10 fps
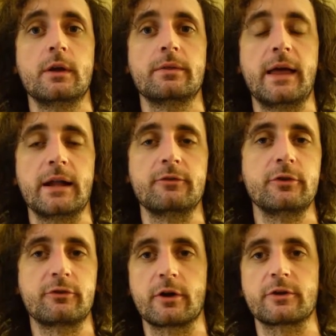That if you
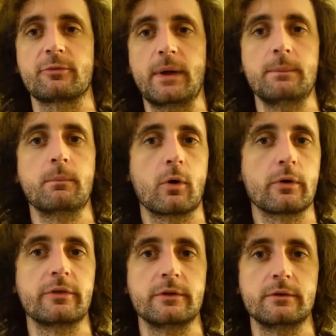start to spend more
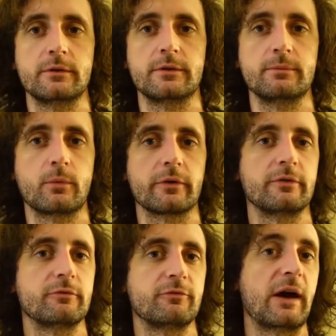
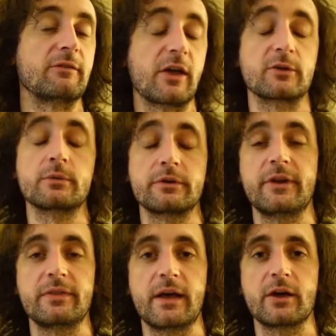than 5,000, more than
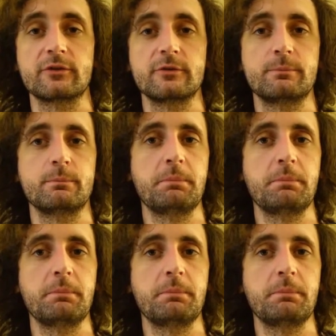10,000,